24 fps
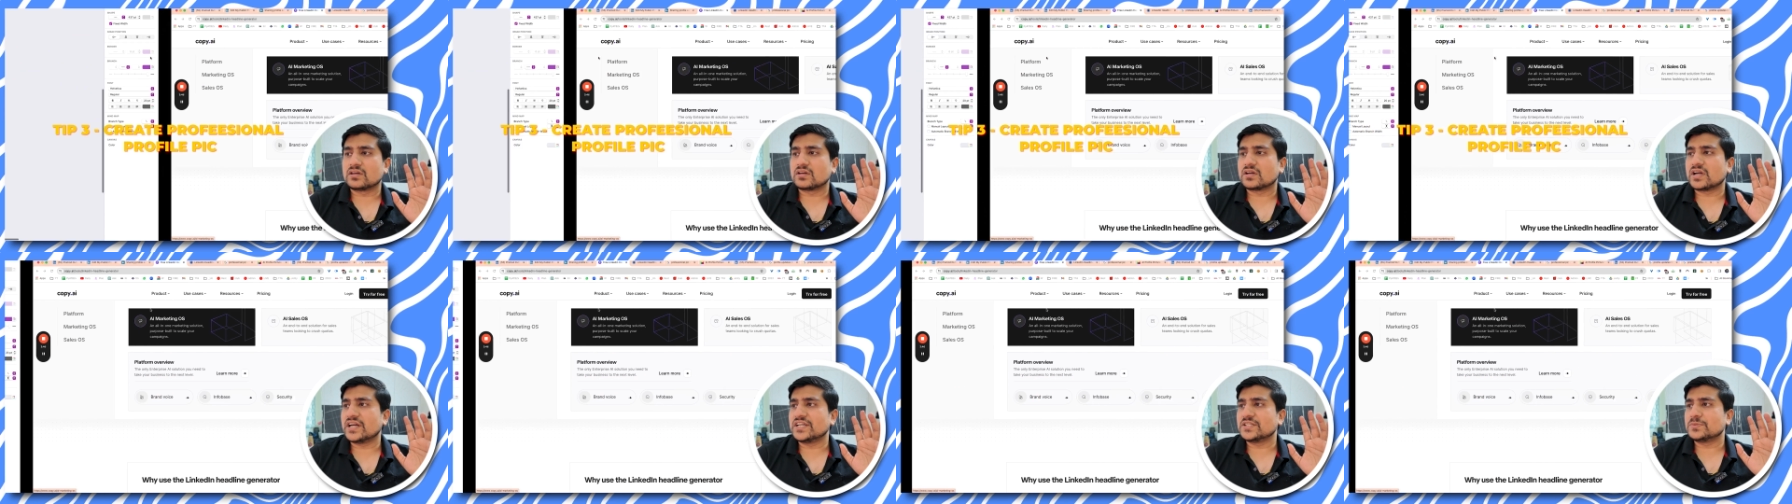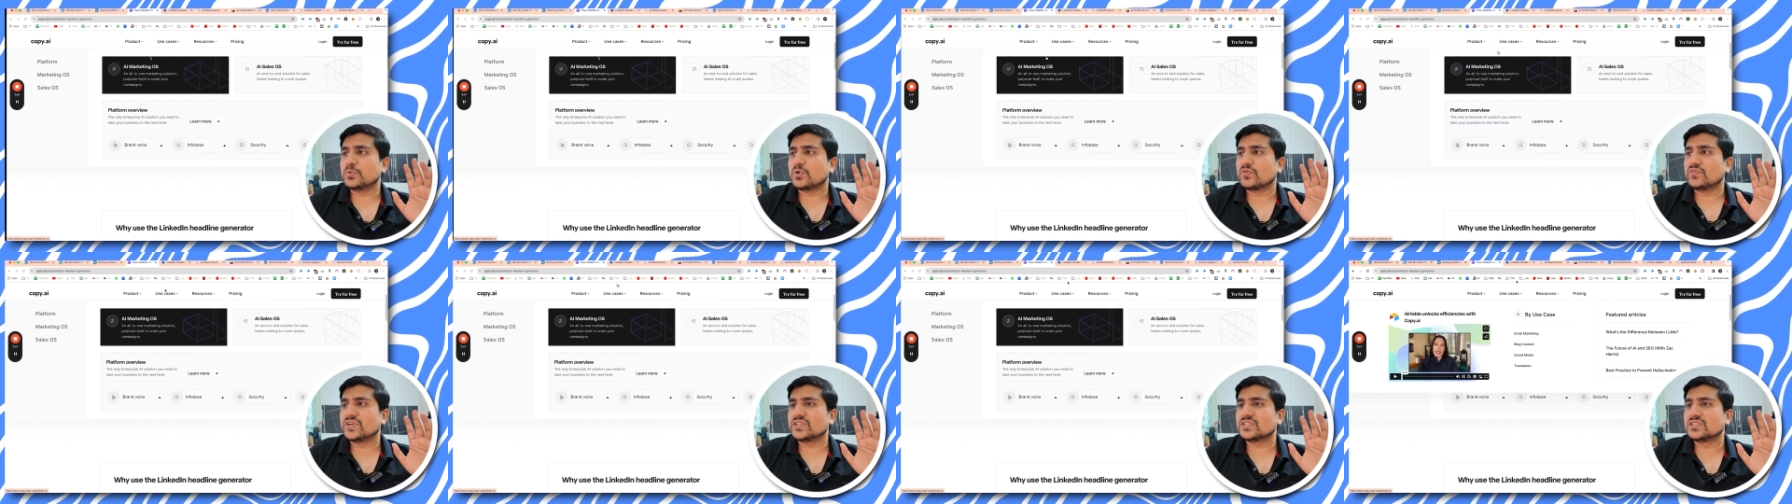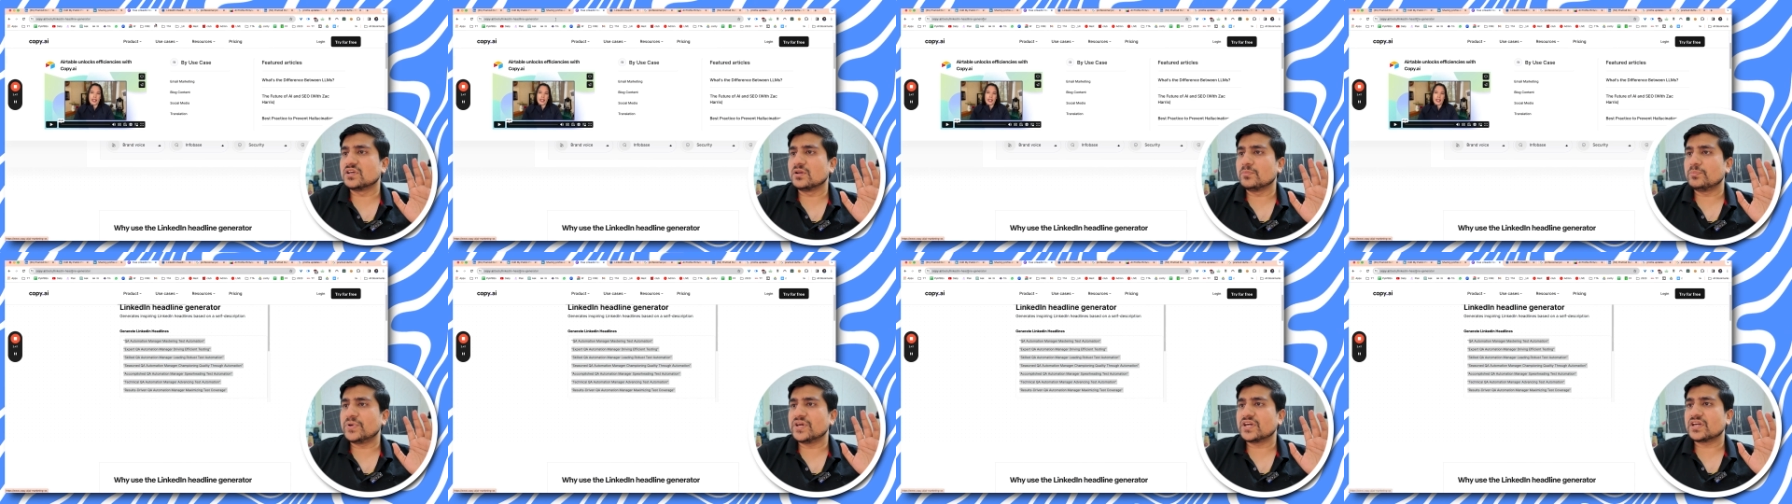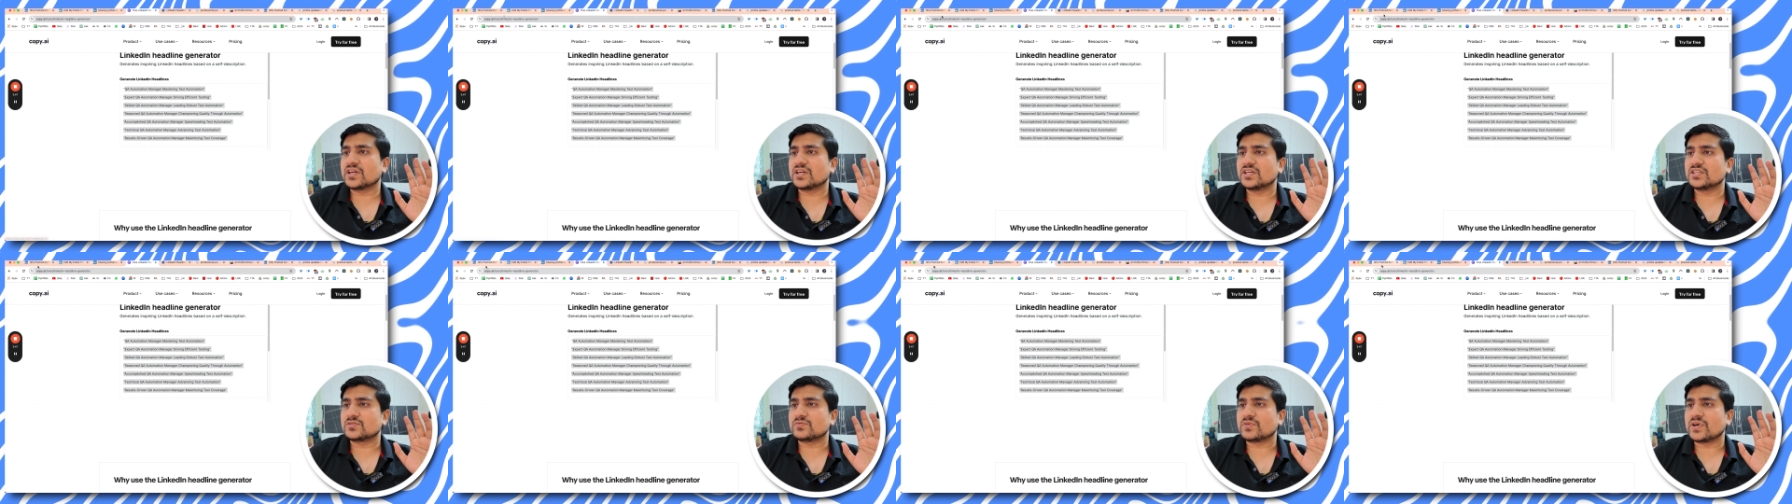Guys, professional
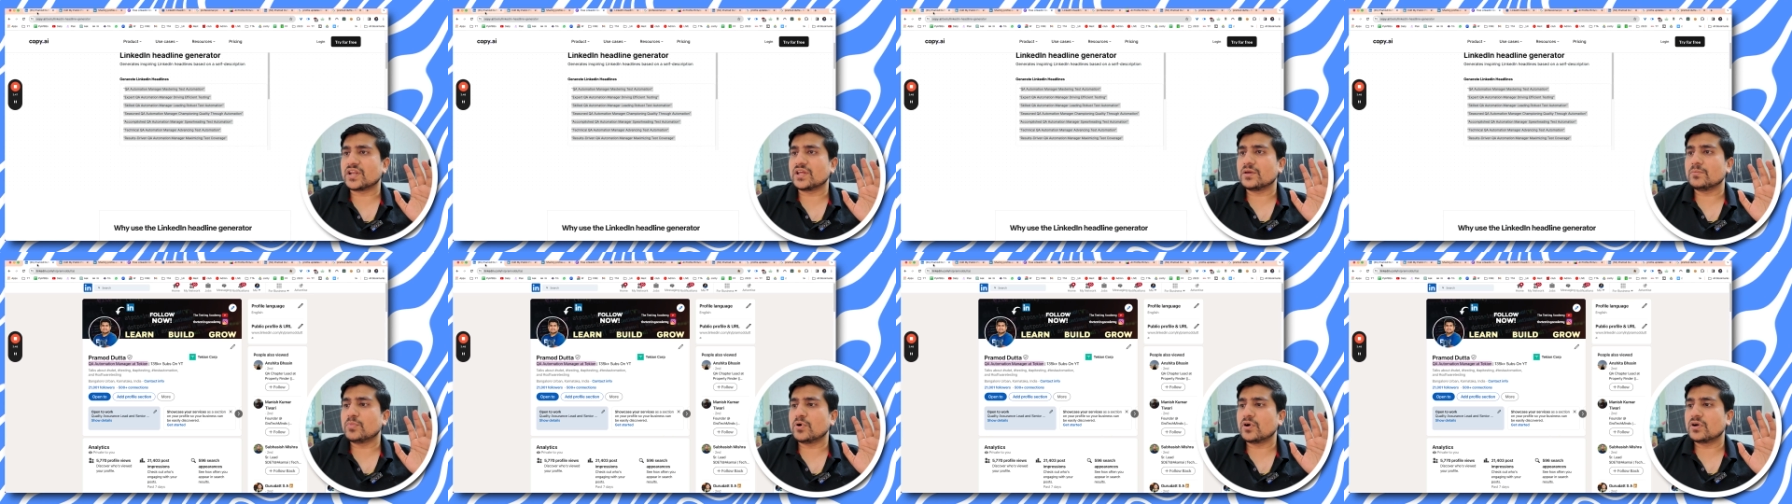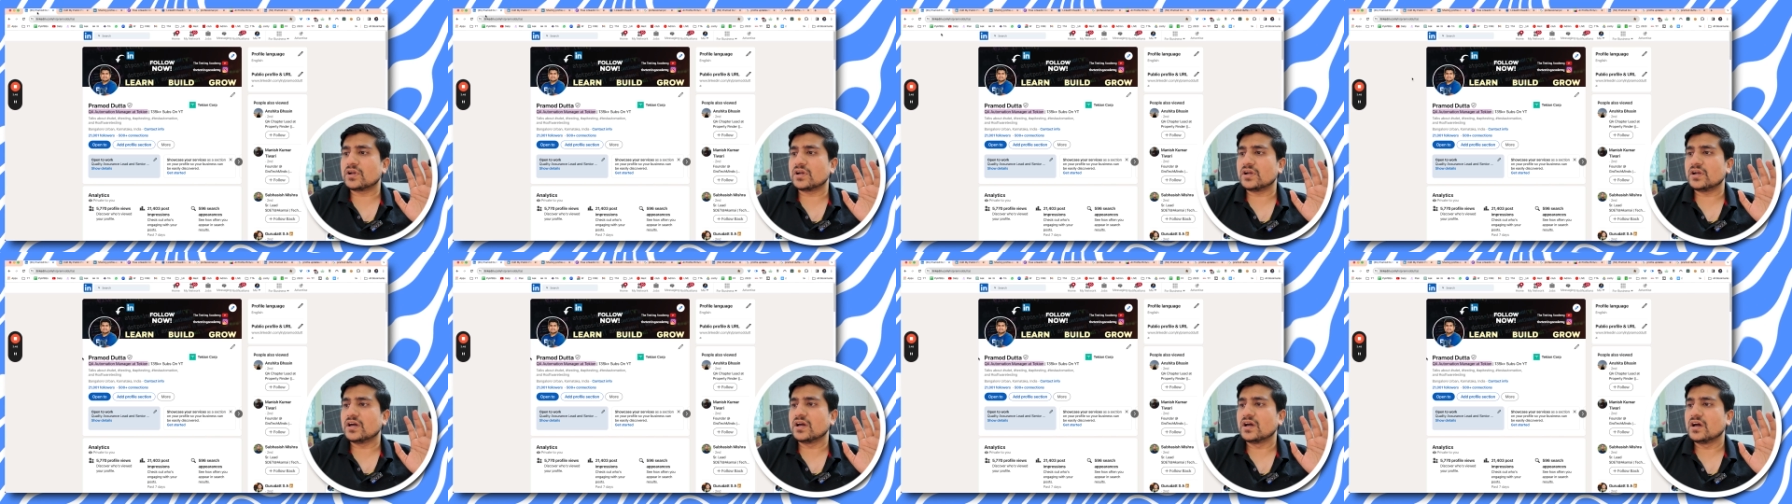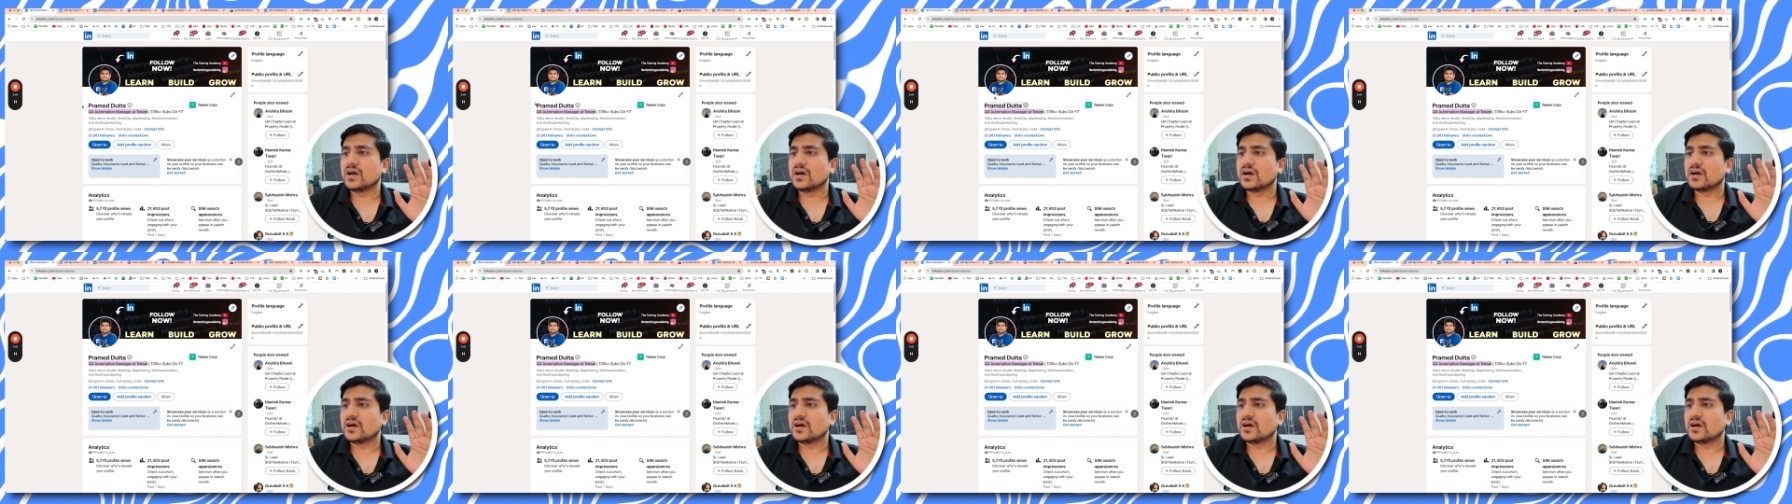pic is very important.